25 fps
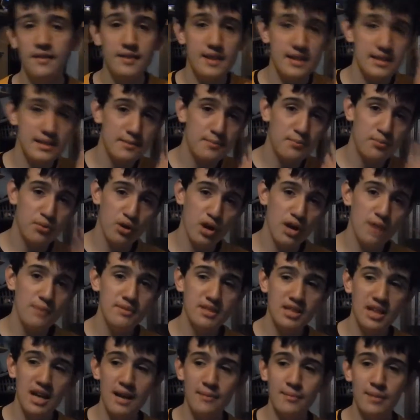There's the
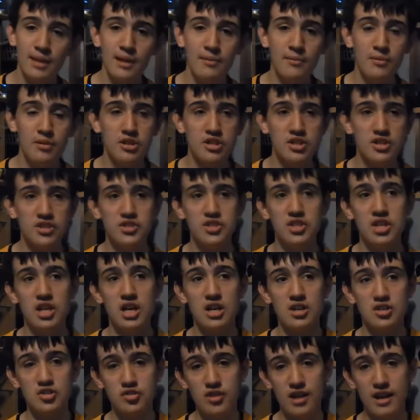Prime timeline, which is
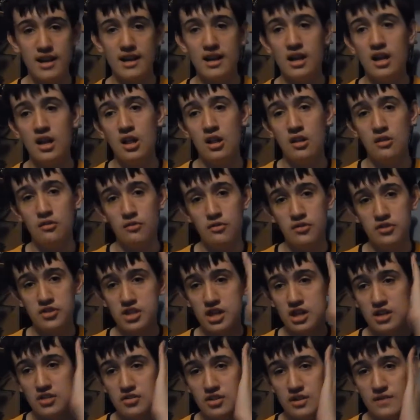Star Trek through
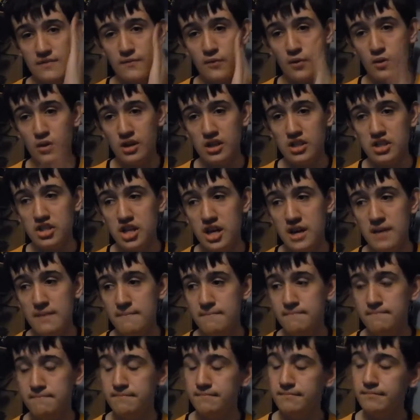Star Trek Voyager,